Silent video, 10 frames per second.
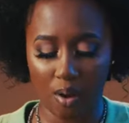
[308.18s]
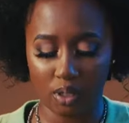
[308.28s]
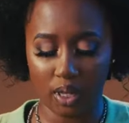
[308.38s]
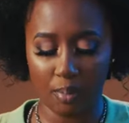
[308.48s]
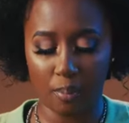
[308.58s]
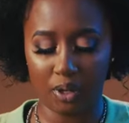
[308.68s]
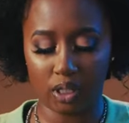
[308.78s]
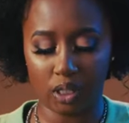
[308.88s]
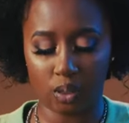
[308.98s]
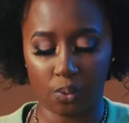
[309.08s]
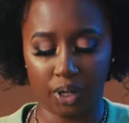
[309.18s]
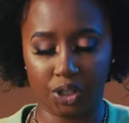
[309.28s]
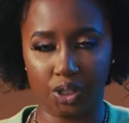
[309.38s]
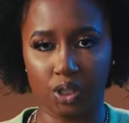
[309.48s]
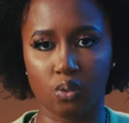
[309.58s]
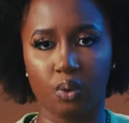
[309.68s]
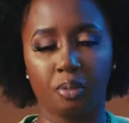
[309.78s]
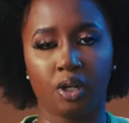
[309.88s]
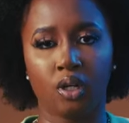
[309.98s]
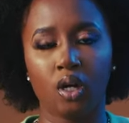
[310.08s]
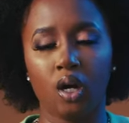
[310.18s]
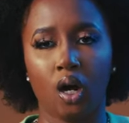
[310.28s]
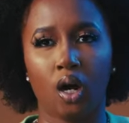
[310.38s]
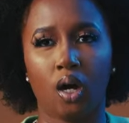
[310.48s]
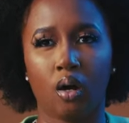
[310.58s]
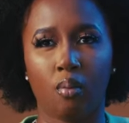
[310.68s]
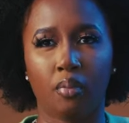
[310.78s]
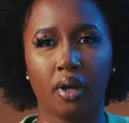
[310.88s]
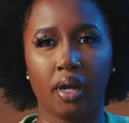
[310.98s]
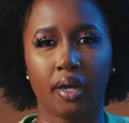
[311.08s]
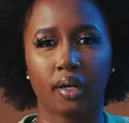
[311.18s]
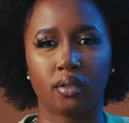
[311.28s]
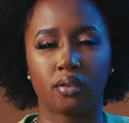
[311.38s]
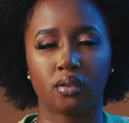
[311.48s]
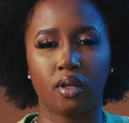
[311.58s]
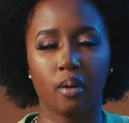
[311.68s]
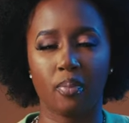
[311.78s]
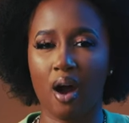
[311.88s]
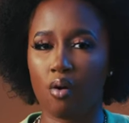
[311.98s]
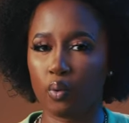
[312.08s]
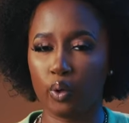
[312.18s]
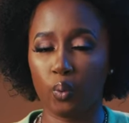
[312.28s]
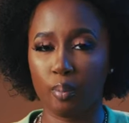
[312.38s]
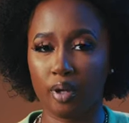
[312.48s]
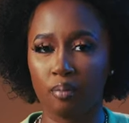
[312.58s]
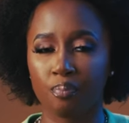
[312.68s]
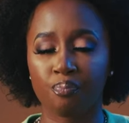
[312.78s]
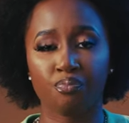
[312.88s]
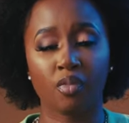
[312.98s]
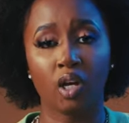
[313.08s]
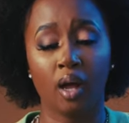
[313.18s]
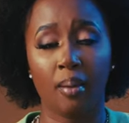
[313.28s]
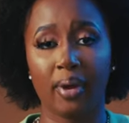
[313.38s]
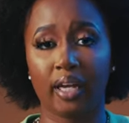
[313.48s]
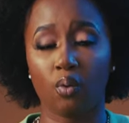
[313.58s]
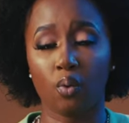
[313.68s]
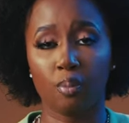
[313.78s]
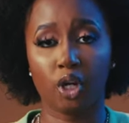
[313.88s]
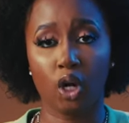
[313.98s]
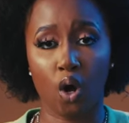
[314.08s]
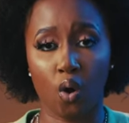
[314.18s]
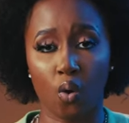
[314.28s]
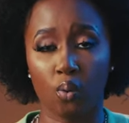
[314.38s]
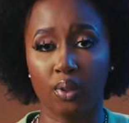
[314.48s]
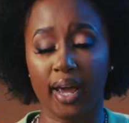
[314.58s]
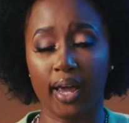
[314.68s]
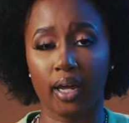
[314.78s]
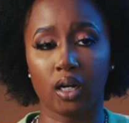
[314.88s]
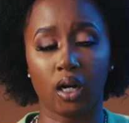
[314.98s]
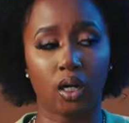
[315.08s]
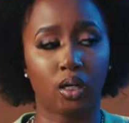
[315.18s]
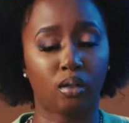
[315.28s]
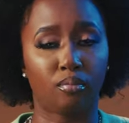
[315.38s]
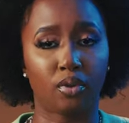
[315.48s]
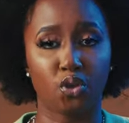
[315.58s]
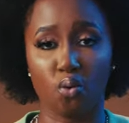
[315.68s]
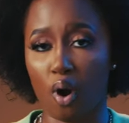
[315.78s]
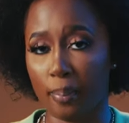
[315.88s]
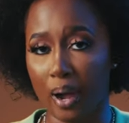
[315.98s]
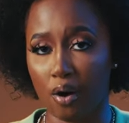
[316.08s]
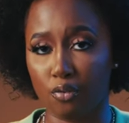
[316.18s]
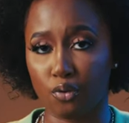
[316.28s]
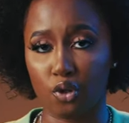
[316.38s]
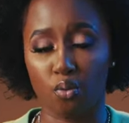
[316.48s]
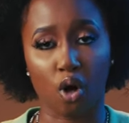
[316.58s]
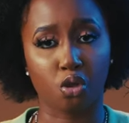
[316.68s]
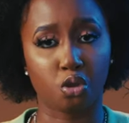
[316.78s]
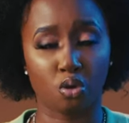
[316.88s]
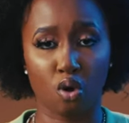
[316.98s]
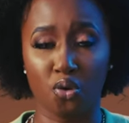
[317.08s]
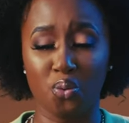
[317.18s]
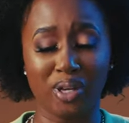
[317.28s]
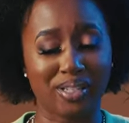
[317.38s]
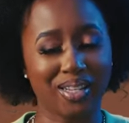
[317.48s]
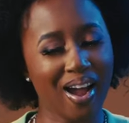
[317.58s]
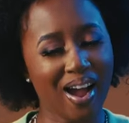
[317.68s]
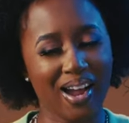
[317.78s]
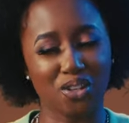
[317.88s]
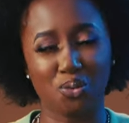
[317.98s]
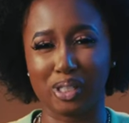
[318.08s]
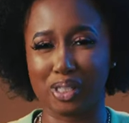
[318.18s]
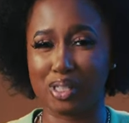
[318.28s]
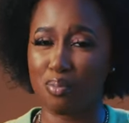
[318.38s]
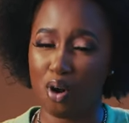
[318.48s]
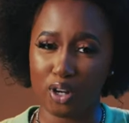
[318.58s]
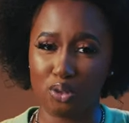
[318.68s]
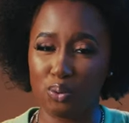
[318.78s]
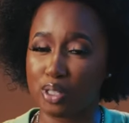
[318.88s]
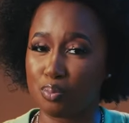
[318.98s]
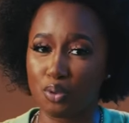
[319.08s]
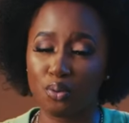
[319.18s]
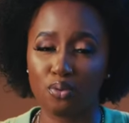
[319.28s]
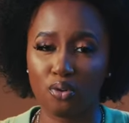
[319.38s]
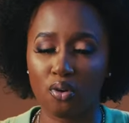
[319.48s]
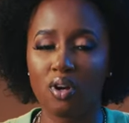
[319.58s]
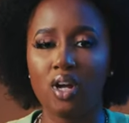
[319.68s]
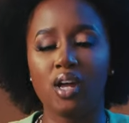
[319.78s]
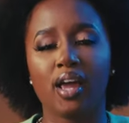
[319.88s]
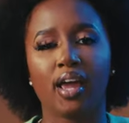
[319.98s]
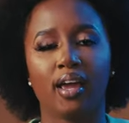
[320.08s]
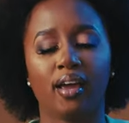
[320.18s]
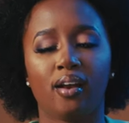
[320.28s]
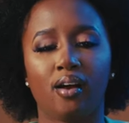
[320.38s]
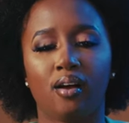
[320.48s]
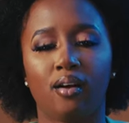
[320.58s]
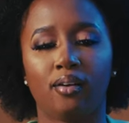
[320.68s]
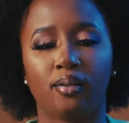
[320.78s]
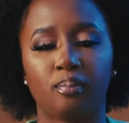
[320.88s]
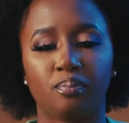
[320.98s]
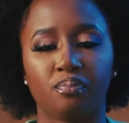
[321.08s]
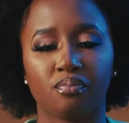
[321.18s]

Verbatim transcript: I would say my biggest inspiration is women um, and empowering women, making women know that um, you are powerful, you are strong, you is kind, you is smart, you is beautiful, and um,